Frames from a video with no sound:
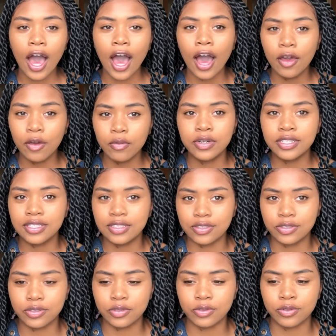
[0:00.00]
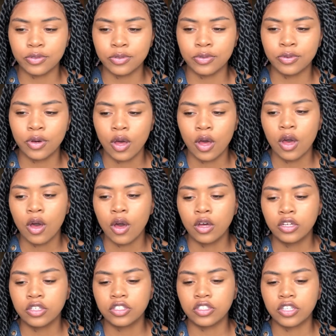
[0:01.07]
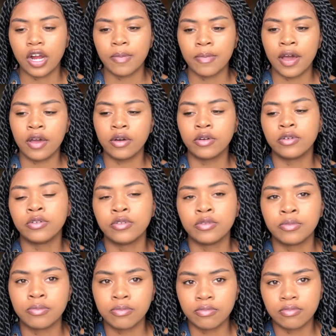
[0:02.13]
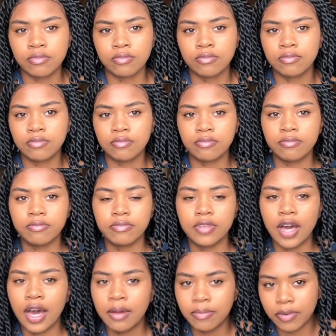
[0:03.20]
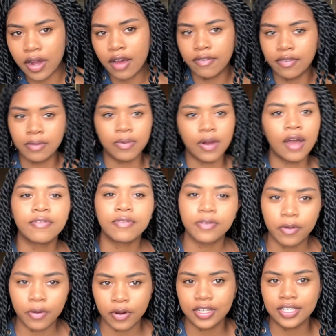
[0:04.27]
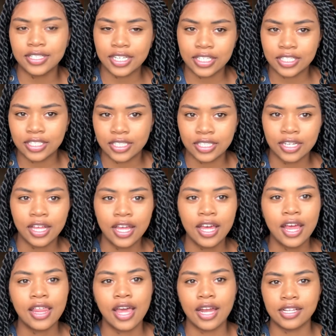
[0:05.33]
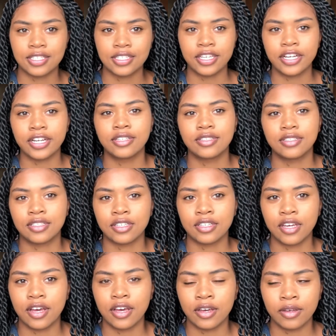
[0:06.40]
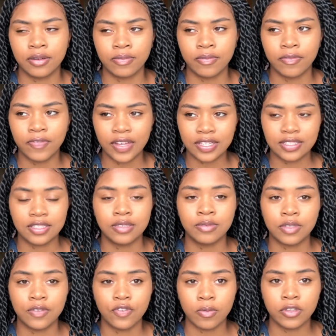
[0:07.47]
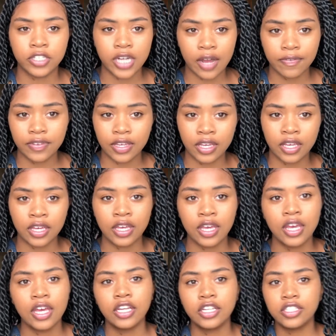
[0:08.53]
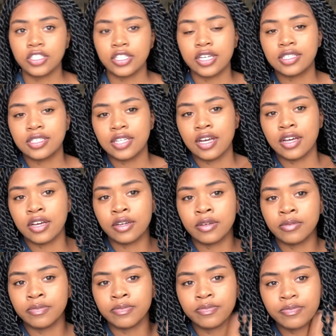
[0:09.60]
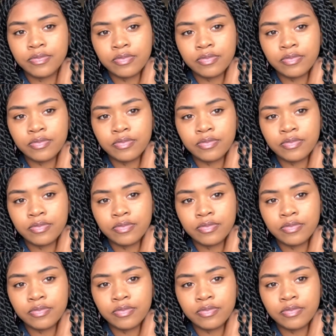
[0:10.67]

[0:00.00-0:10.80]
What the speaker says: I want to start my own nonprofit organization that is geared to victims of human trafficking, to